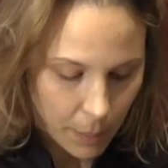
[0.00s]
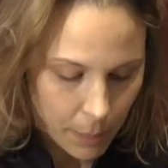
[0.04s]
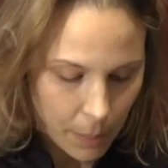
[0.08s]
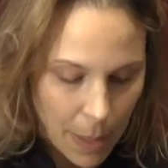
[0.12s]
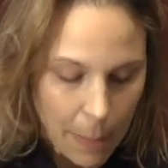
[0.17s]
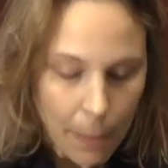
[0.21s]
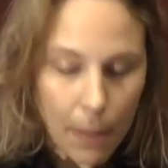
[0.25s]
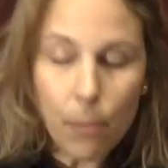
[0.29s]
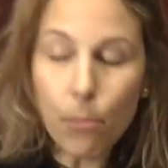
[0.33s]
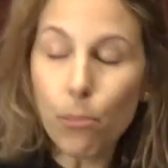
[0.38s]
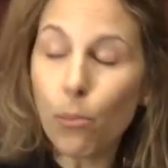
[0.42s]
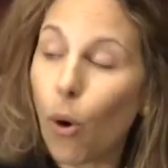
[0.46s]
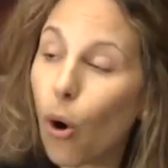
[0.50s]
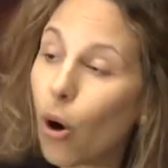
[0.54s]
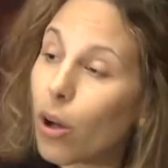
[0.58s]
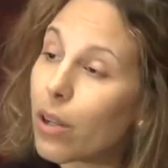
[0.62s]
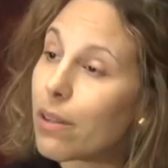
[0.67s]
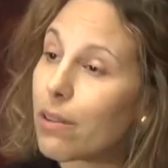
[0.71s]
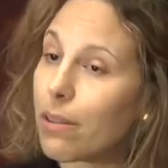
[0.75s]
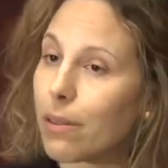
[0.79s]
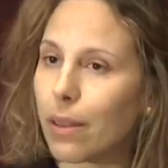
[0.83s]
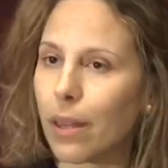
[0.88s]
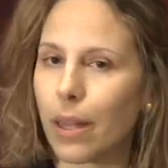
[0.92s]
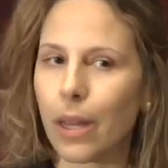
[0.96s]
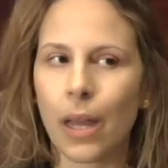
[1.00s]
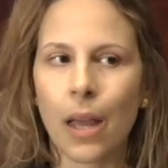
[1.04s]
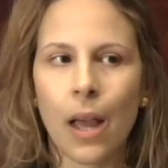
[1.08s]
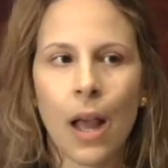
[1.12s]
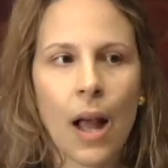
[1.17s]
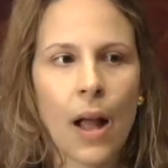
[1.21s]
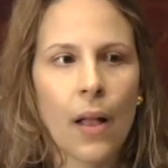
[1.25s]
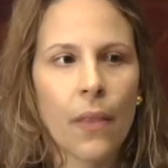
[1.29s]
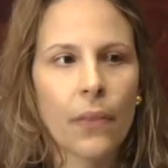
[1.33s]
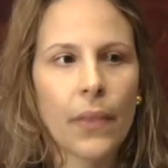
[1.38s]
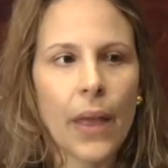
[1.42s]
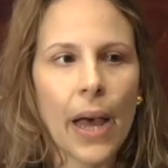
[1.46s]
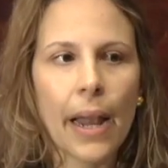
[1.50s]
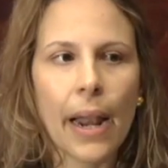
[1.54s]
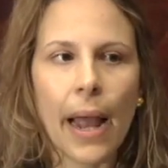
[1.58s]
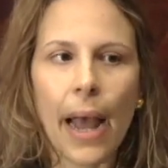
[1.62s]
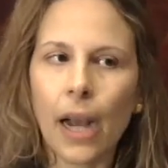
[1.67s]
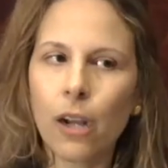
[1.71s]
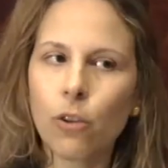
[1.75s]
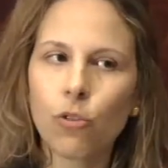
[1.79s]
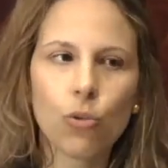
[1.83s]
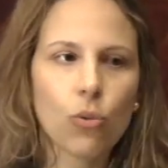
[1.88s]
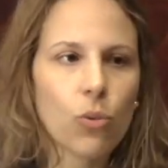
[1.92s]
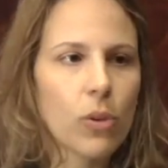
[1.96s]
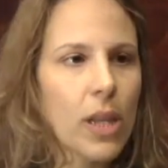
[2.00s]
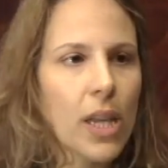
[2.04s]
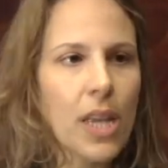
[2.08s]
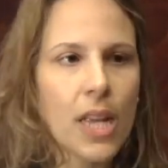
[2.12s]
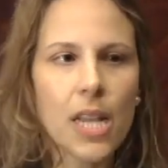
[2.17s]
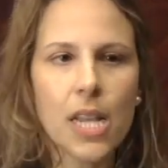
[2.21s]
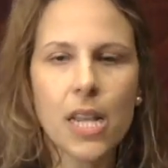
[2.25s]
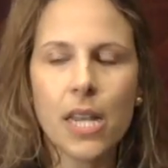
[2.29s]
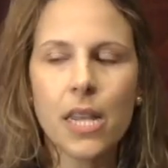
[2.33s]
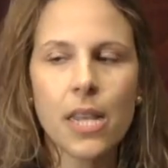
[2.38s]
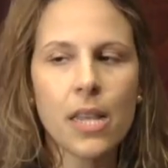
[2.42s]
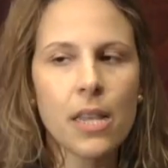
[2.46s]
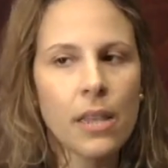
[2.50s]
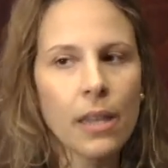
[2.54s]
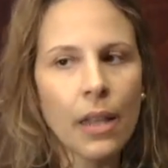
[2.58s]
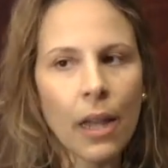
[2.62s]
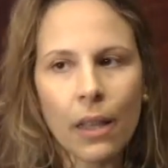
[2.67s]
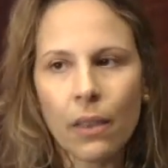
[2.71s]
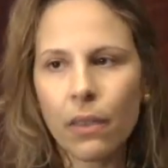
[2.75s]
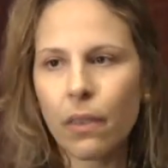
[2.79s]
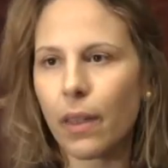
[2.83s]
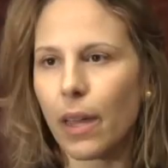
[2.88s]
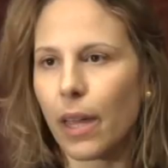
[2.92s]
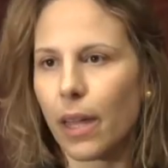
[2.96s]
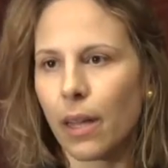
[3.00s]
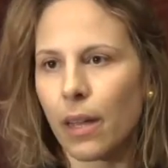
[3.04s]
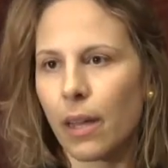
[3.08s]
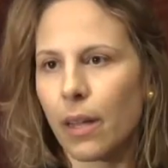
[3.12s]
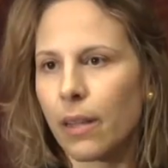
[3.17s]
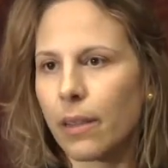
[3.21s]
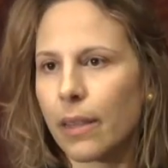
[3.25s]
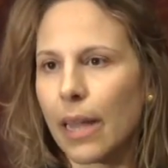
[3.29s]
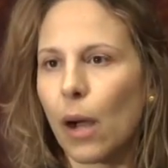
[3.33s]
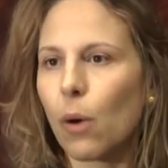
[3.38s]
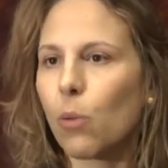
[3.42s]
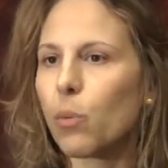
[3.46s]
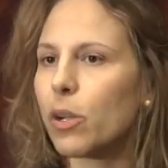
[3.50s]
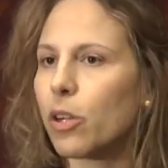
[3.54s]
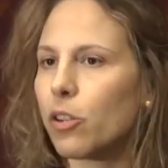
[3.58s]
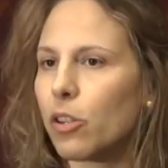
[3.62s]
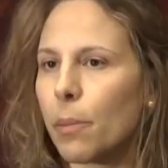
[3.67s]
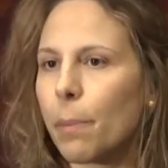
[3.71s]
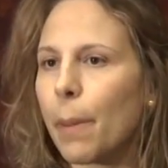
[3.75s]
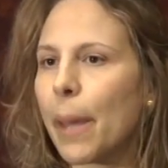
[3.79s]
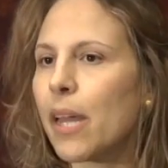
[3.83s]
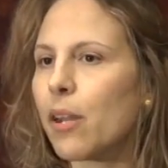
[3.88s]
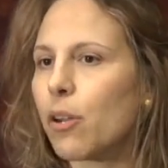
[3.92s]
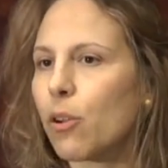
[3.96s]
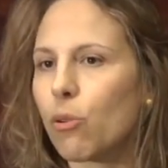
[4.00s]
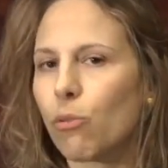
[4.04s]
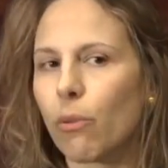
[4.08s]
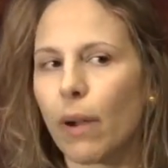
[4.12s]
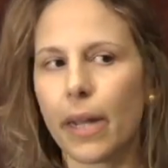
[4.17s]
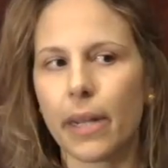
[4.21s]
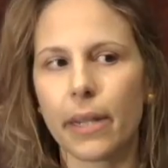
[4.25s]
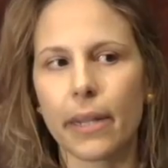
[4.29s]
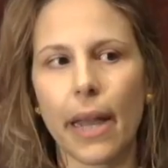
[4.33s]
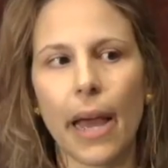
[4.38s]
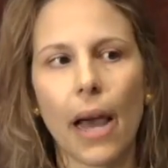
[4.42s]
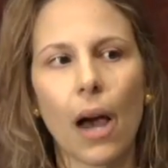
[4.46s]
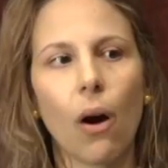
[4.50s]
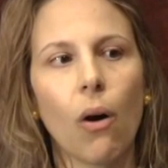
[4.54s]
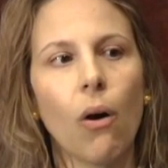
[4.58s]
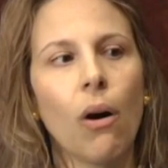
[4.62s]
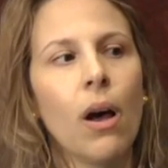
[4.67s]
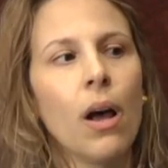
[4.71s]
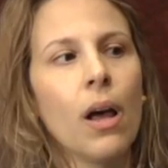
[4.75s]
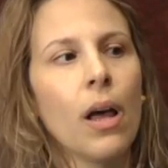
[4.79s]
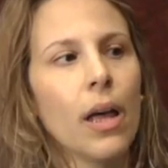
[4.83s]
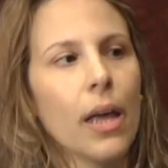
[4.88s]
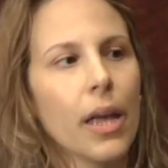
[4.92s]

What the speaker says: maybe modestly, that actually nothing that we're debating right now